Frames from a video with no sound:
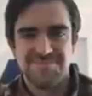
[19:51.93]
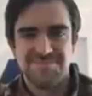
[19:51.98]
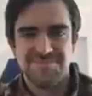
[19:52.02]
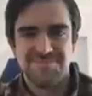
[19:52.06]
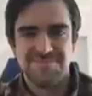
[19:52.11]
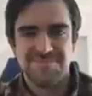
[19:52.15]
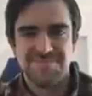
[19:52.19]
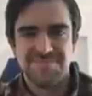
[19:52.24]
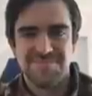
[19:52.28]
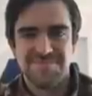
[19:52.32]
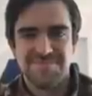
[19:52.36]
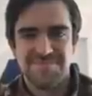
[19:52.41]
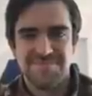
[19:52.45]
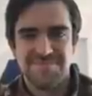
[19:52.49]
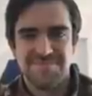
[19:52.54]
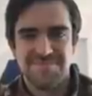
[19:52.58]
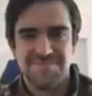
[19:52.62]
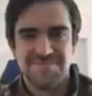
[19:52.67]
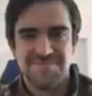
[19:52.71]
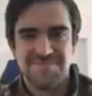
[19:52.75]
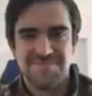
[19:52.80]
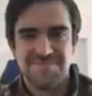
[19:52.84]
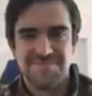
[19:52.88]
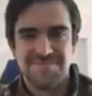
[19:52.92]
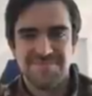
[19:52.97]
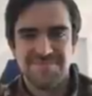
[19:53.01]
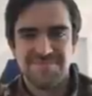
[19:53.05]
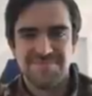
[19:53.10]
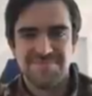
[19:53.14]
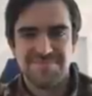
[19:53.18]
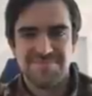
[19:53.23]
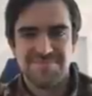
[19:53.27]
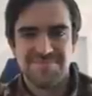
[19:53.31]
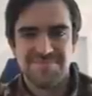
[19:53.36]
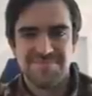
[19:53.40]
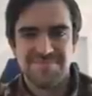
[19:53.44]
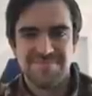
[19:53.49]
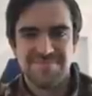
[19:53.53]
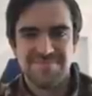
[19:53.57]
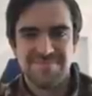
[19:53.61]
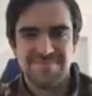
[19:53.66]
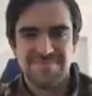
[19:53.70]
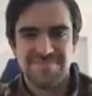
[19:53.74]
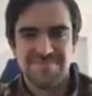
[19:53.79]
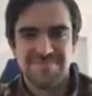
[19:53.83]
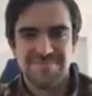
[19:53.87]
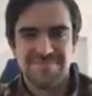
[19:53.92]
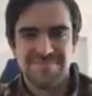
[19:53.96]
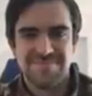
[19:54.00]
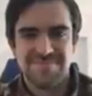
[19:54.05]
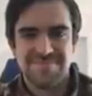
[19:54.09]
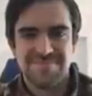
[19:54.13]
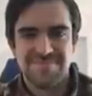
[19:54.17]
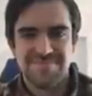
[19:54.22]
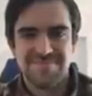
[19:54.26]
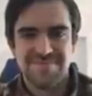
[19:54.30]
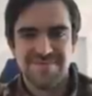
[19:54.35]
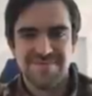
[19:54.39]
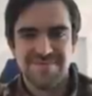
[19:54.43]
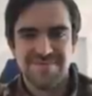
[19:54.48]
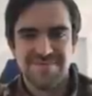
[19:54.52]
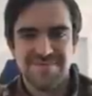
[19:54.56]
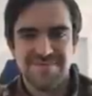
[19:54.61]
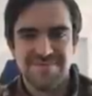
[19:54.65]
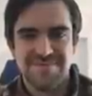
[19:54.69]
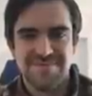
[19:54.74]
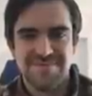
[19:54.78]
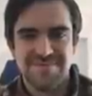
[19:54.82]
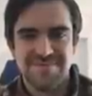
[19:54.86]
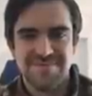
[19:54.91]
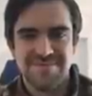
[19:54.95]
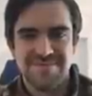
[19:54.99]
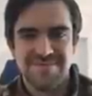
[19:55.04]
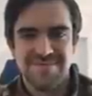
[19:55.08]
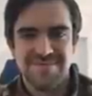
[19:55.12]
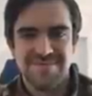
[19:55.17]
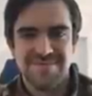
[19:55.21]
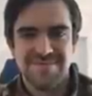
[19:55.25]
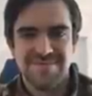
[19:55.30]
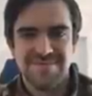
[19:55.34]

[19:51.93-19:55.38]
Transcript: (not speaking)